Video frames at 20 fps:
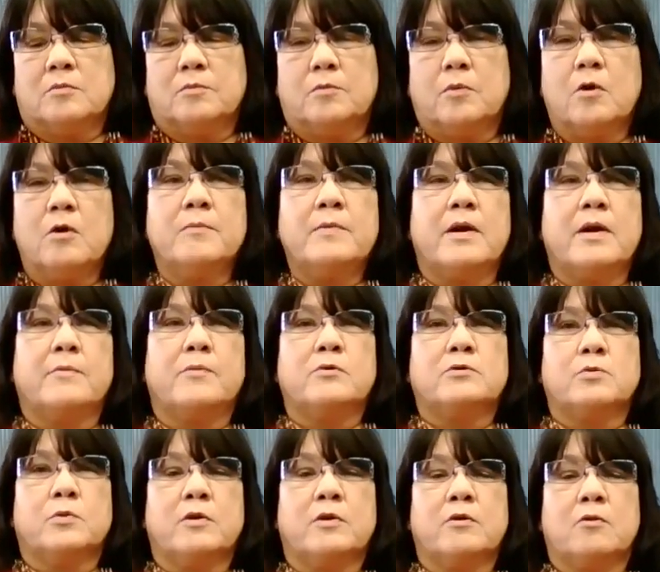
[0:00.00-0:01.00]
board
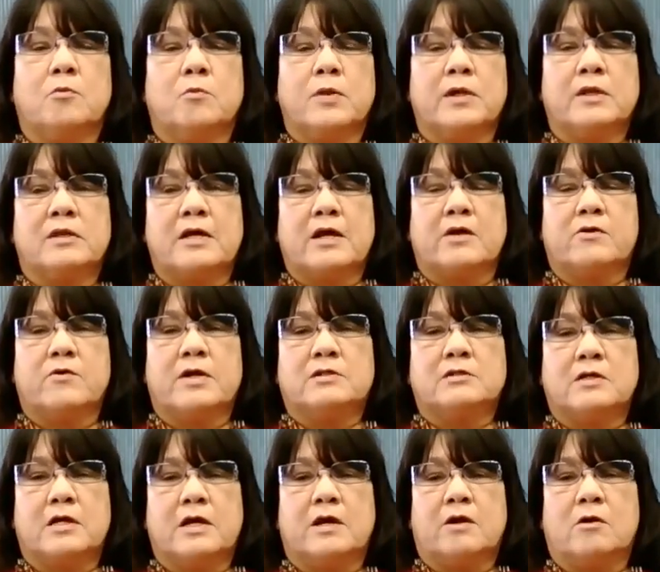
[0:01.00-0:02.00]
members, we were with that
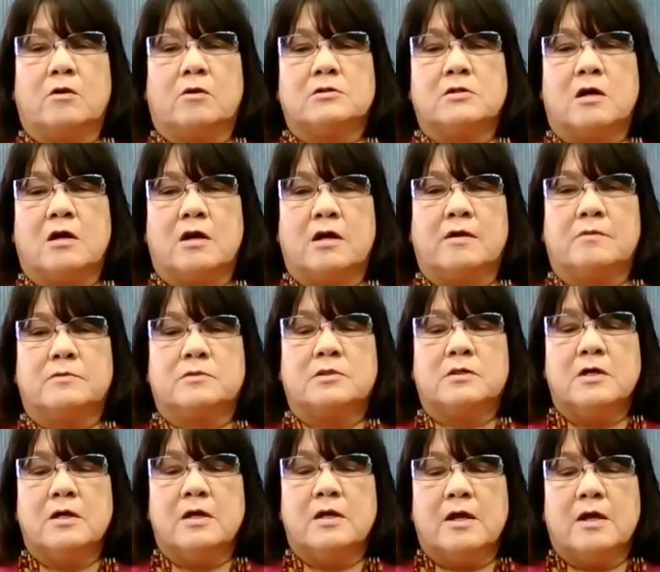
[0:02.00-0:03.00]
dress at all times.
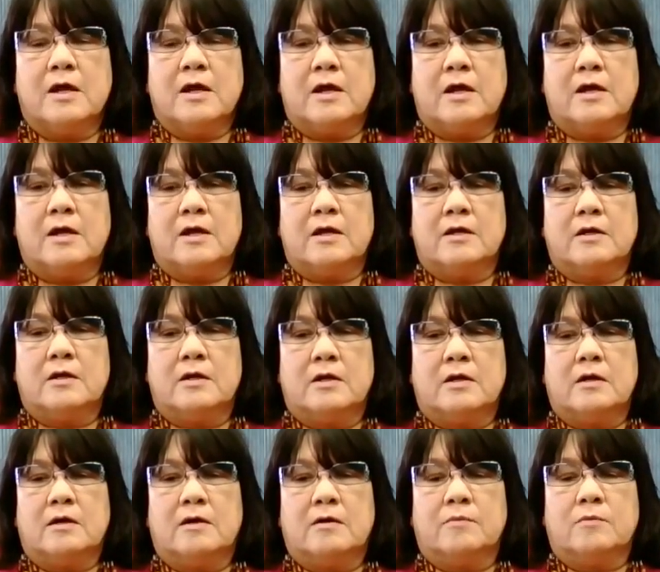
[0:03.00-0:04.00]
And
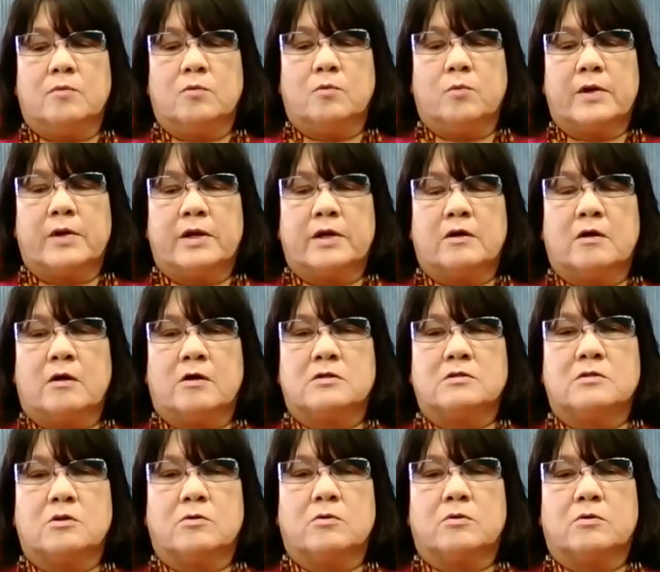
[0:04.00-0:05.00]
we
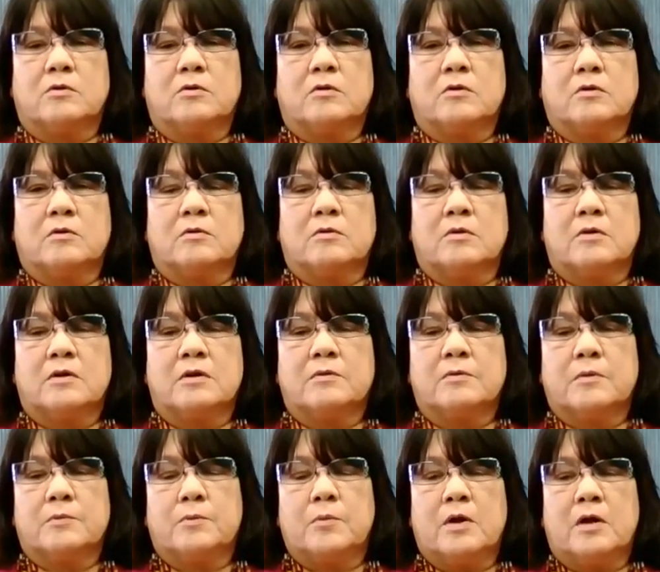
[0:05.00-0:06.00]
also
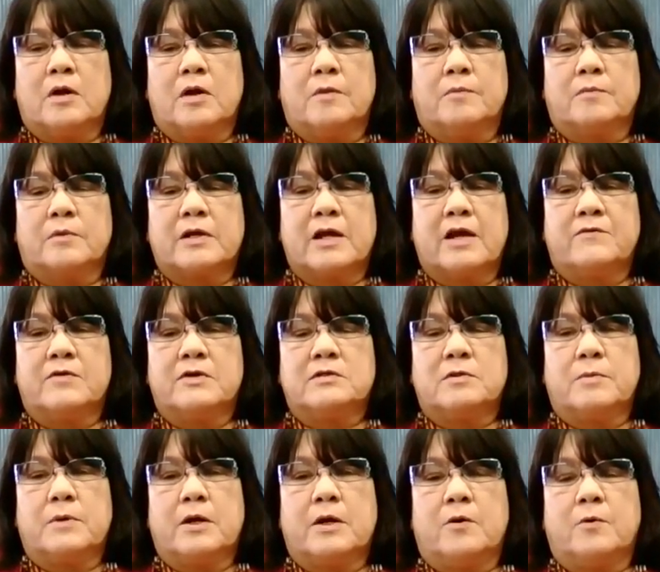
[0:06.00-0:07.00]
gave
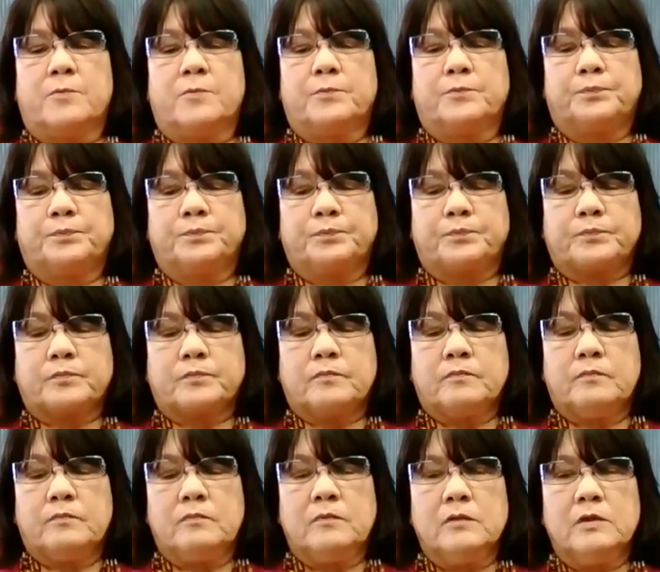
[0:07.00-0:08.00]
Isabel
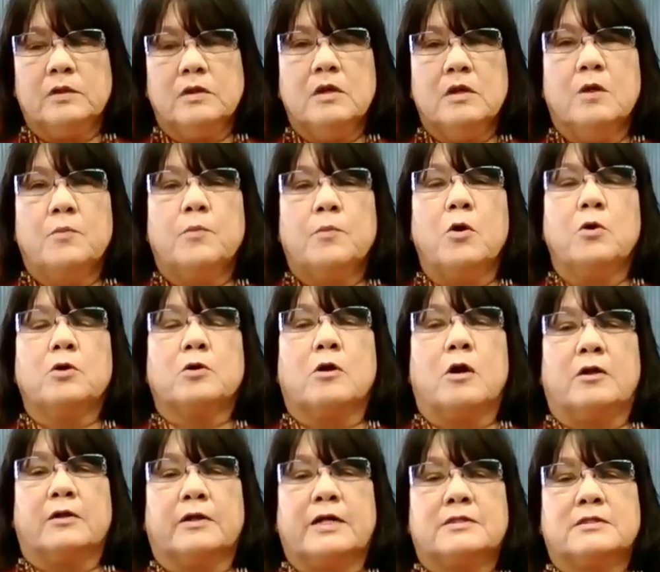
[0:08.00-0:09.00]

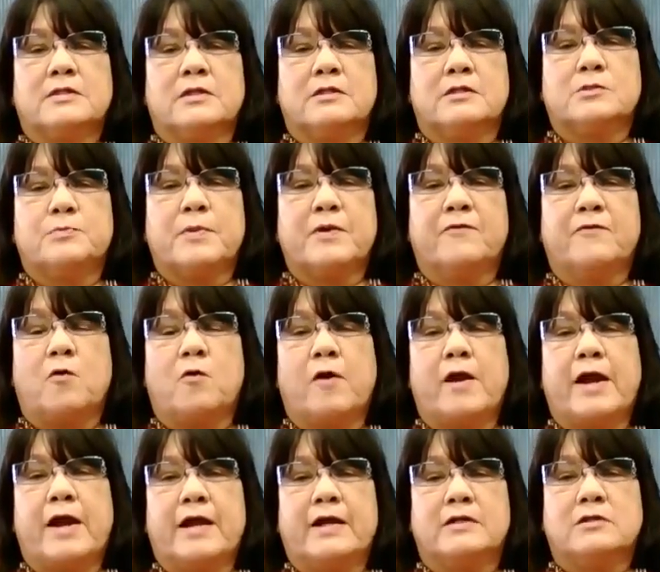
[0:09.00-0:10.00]
protocol lessons
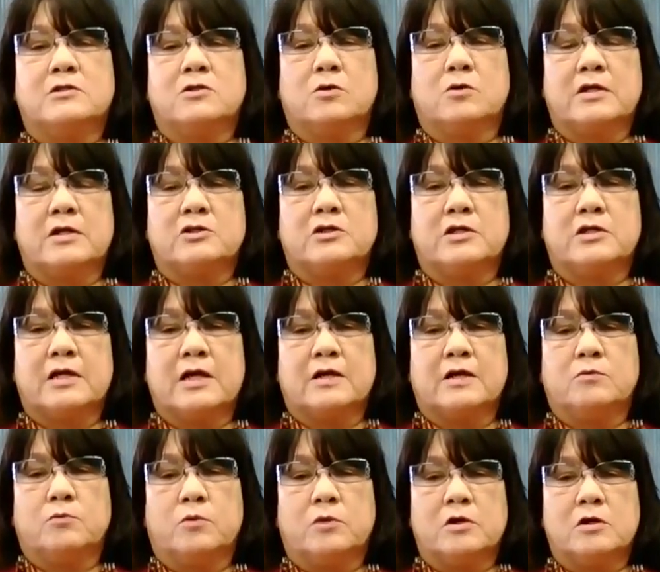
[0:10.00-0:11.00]
beforehand so that she
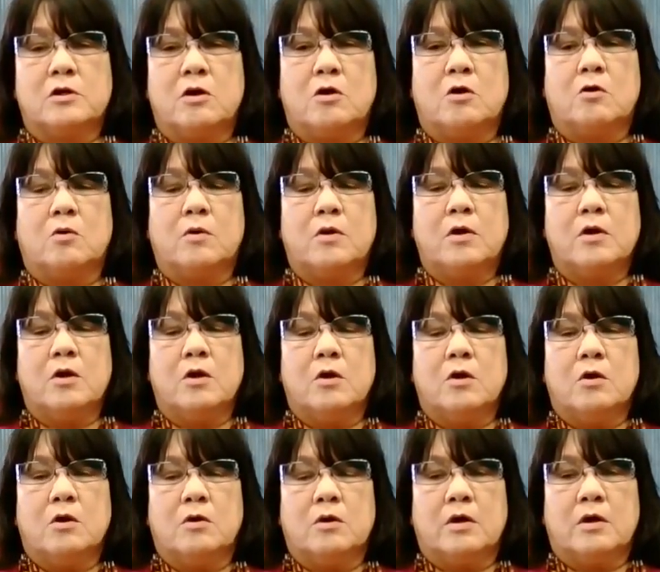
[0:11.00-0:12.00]
would know
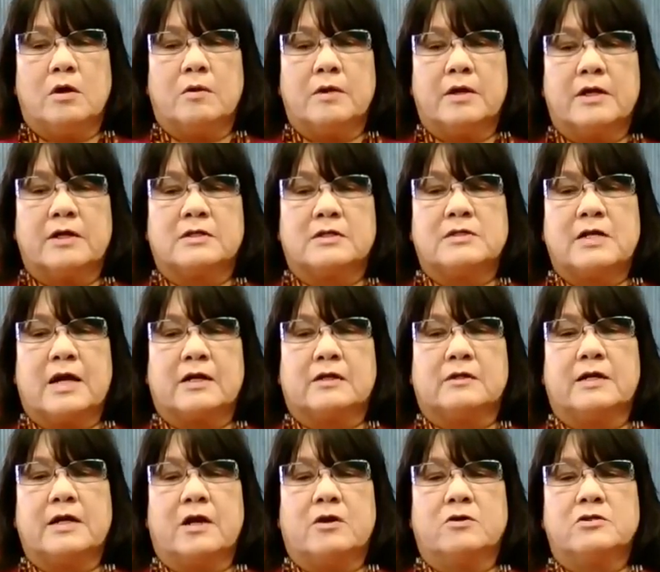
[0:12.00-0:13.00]

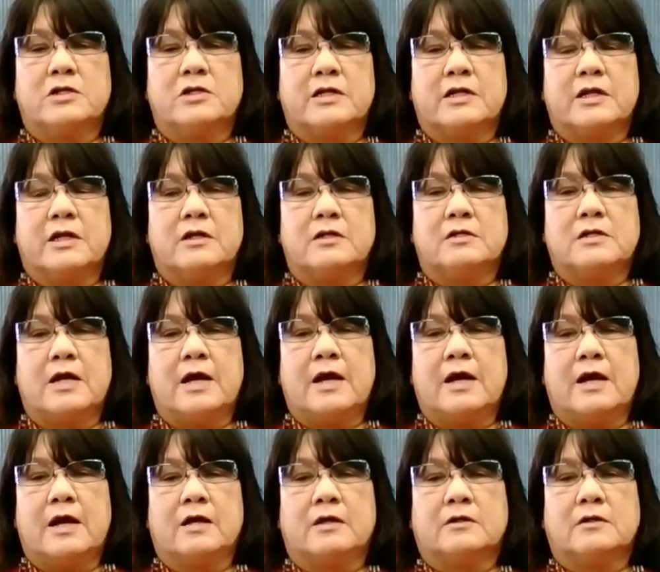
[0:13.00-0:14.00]
exactly how she needed to
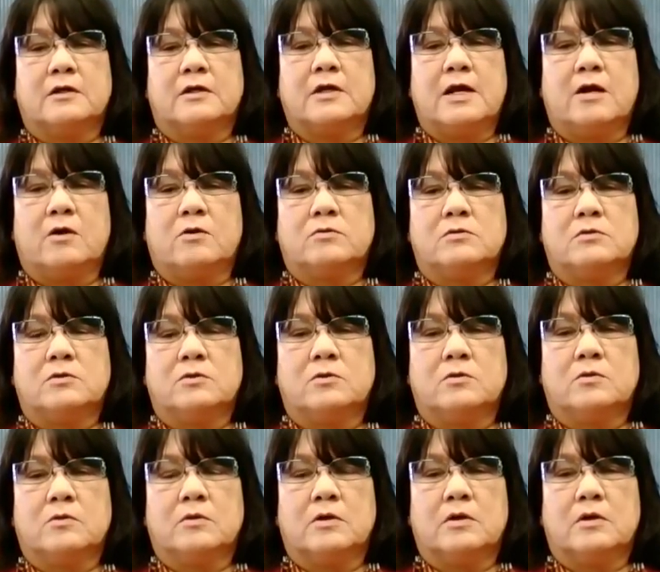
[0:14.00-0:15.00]
act and how
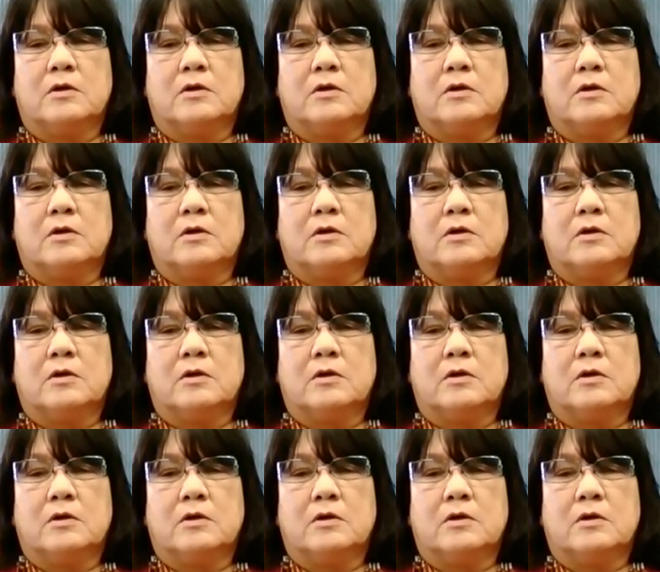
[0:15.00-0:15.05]
to